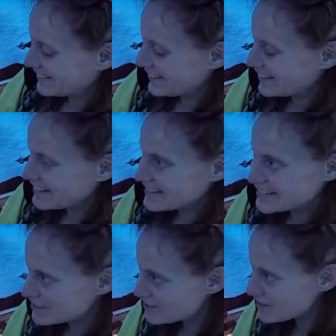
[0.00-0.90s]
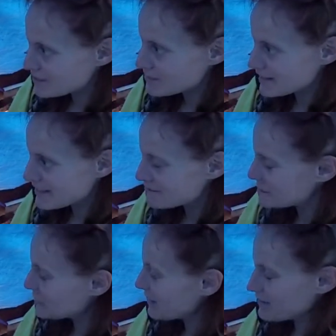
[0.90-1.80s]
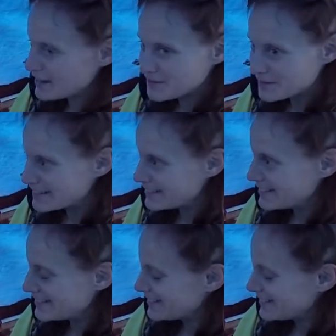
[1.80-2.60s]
Hey, it's their soup. Let them do whatever they want. Right.